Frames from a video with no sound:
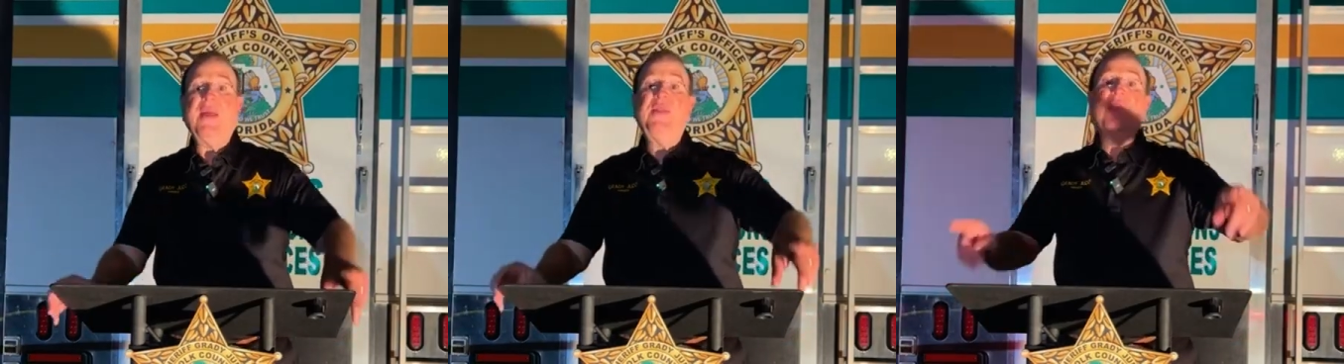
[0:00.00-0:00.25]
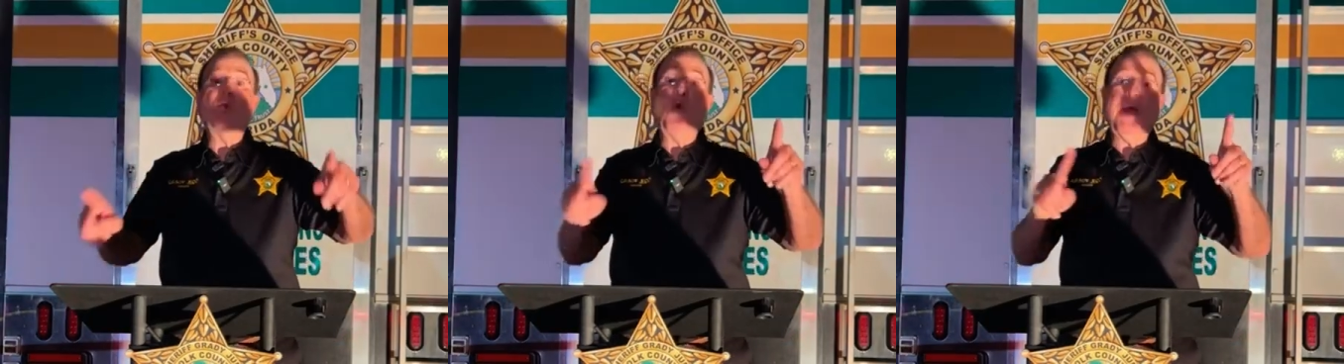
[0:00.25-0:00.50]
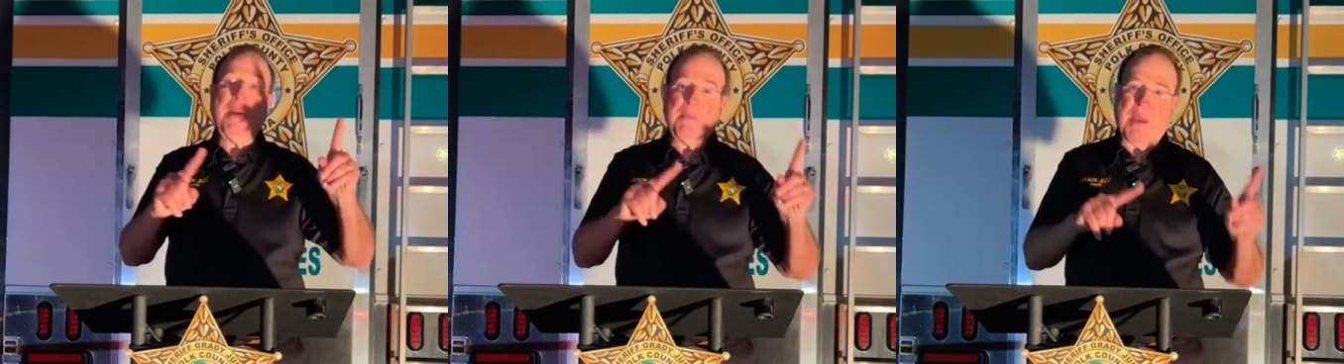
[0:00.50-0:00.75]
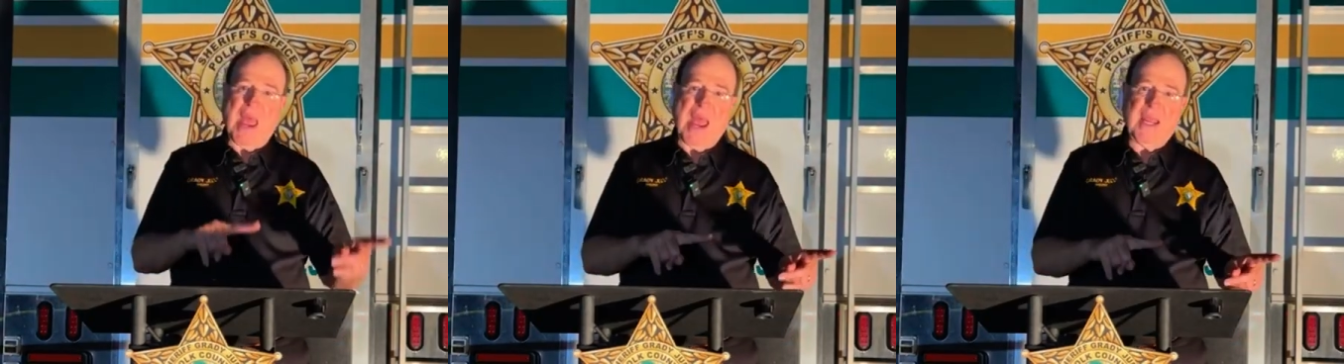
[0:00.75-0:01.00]
and then
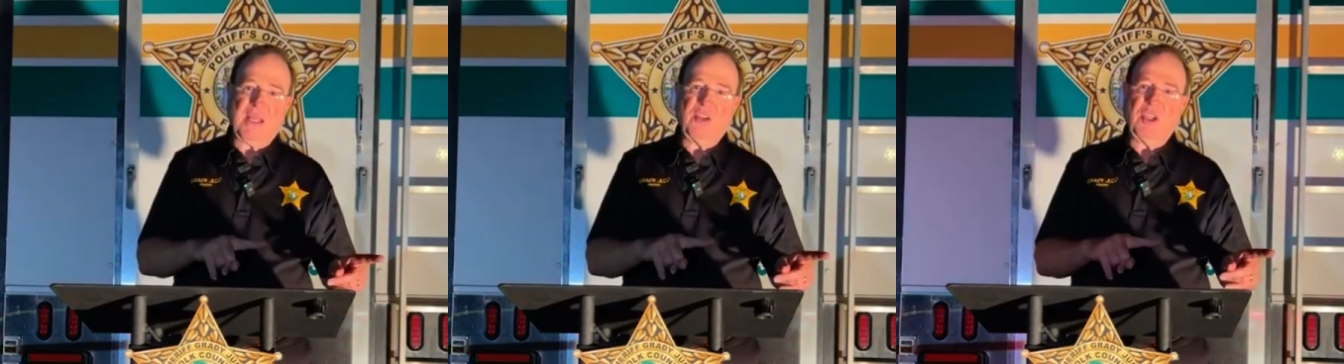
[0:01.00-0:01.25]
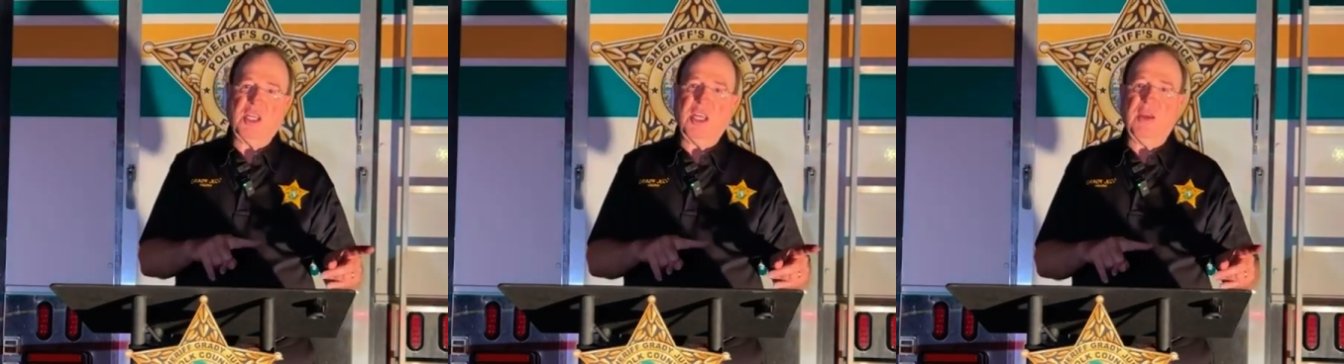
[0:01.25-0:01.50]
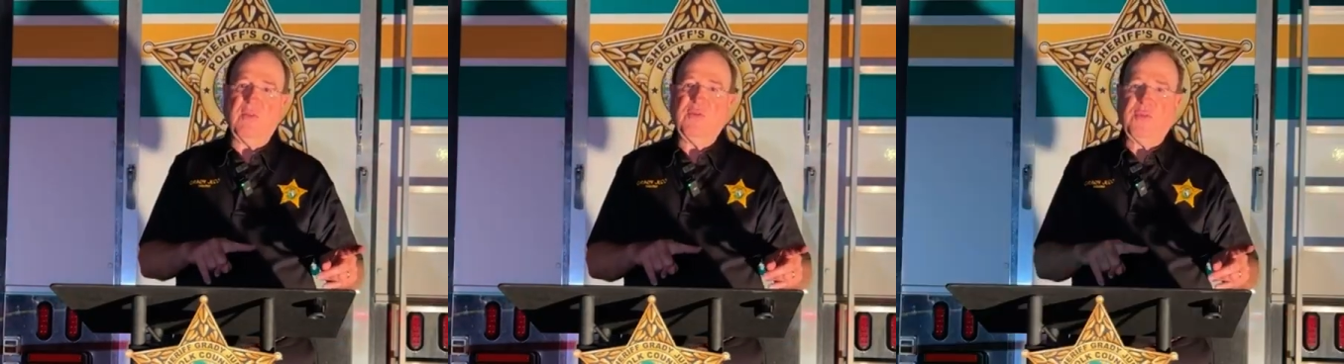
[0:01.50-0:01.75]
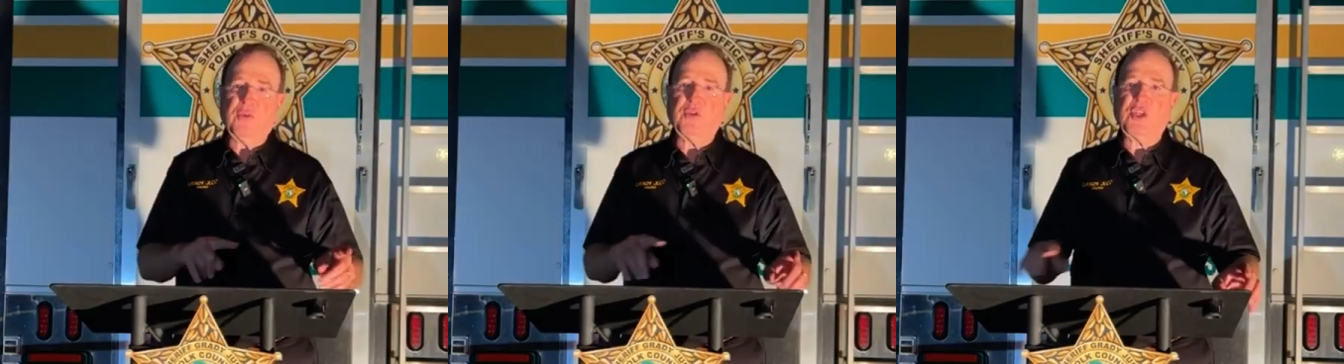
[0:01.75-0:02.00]
went back to
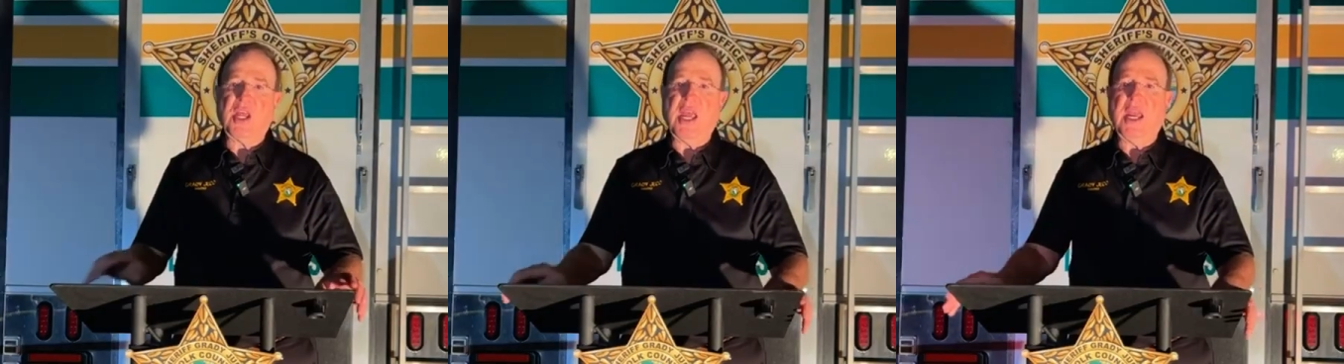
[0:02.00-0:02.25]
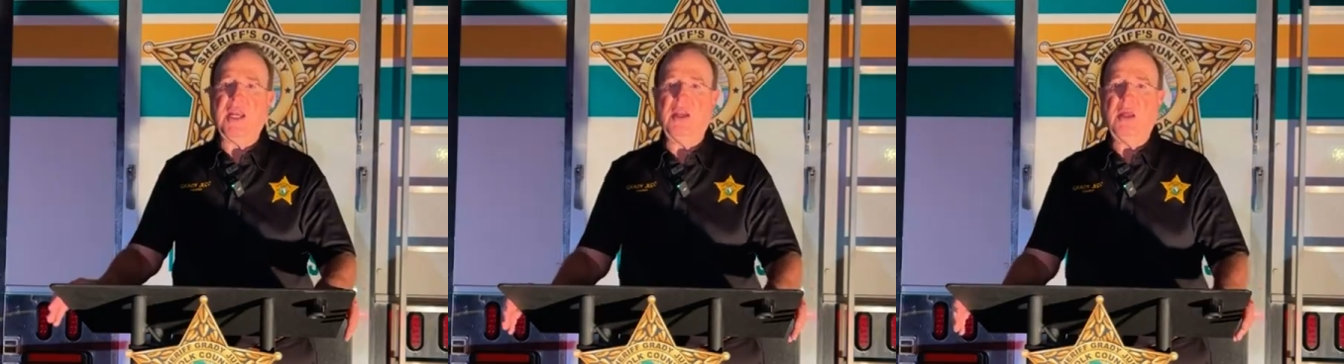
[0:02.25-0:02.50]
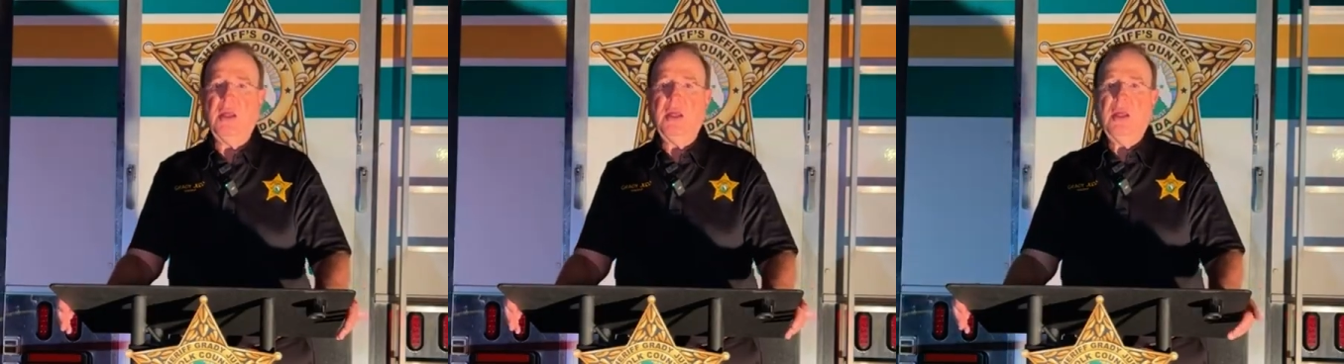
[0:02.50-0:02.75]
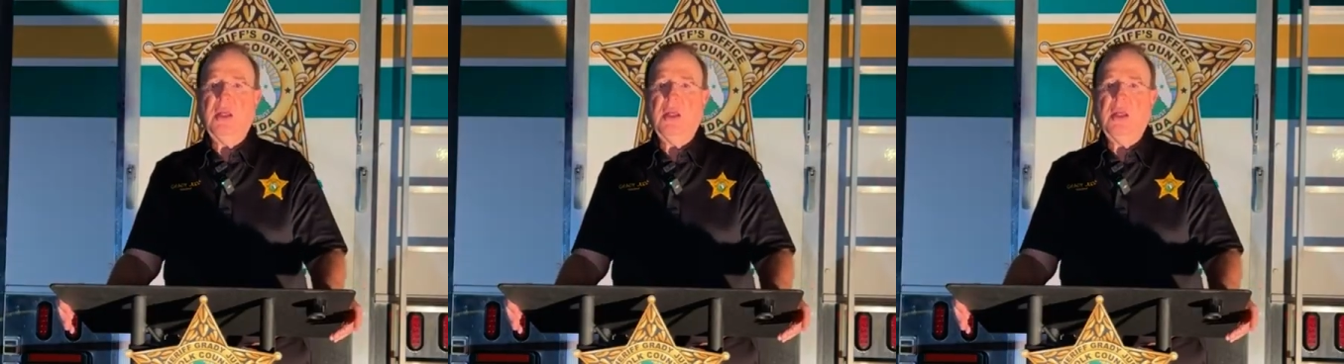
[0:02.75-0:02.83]
give first aid